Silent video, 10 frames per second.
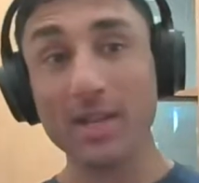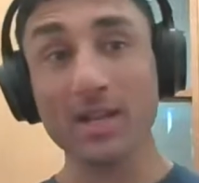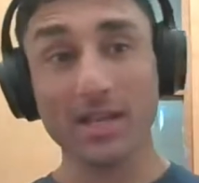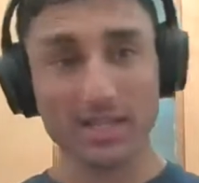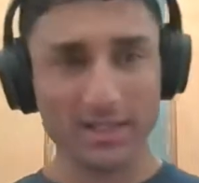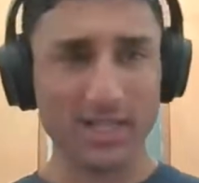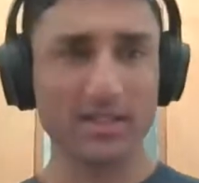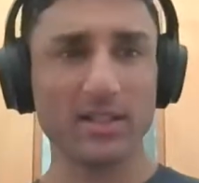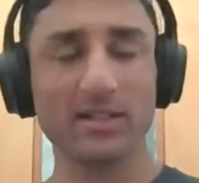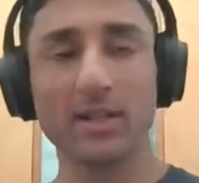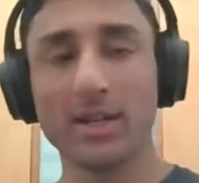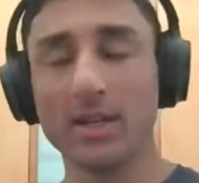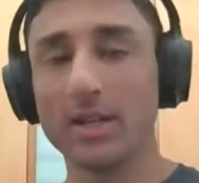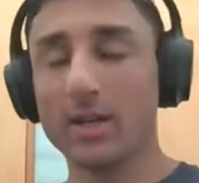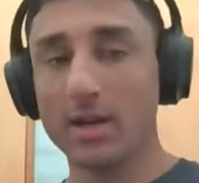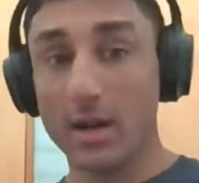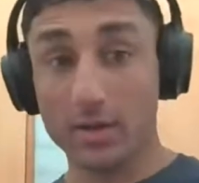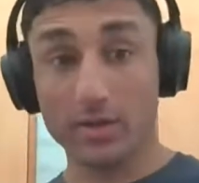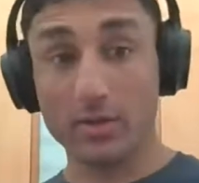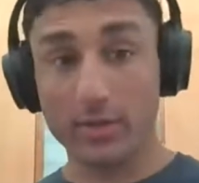an extended
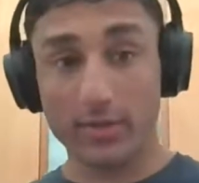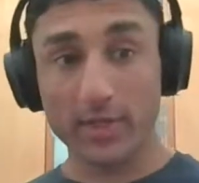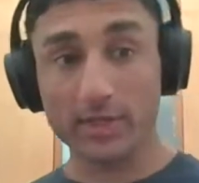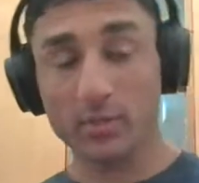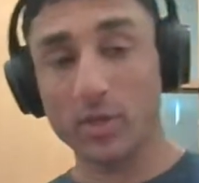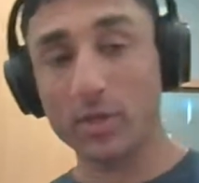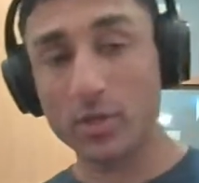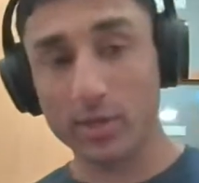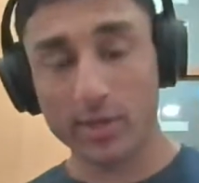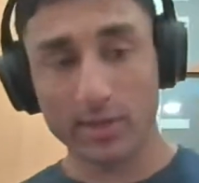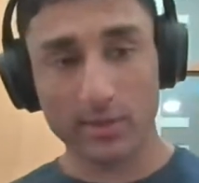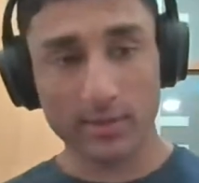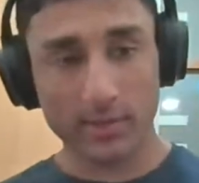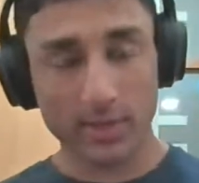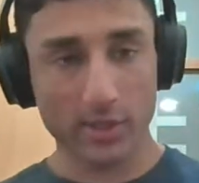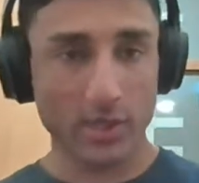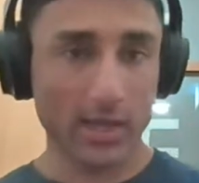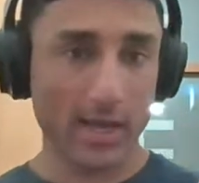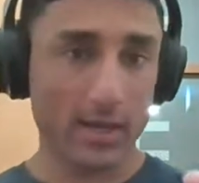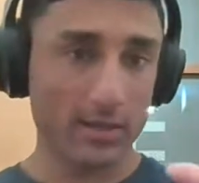article on this, which you can
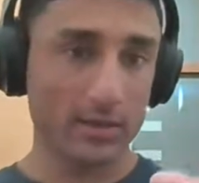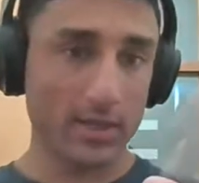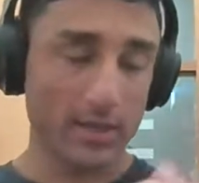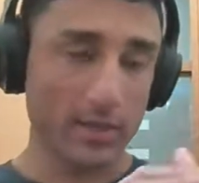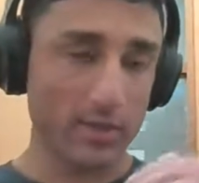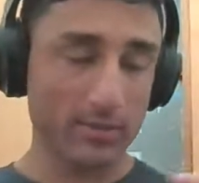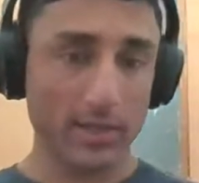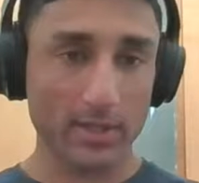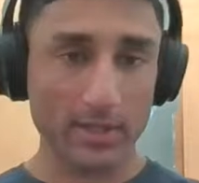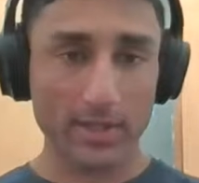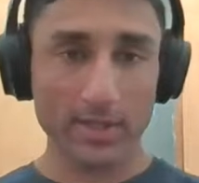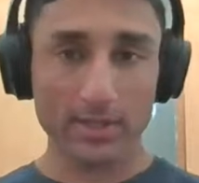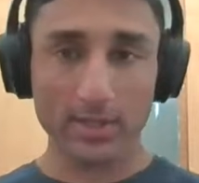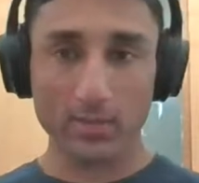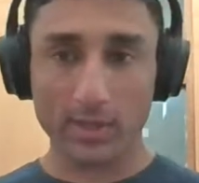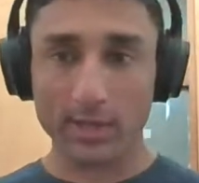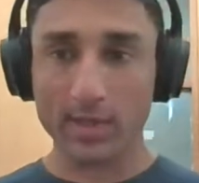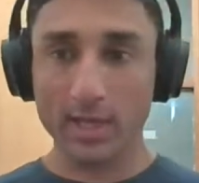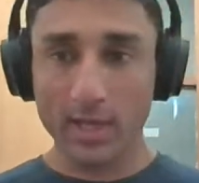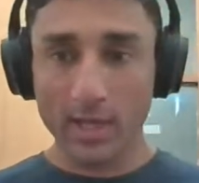check out. There should be a link here somewhere.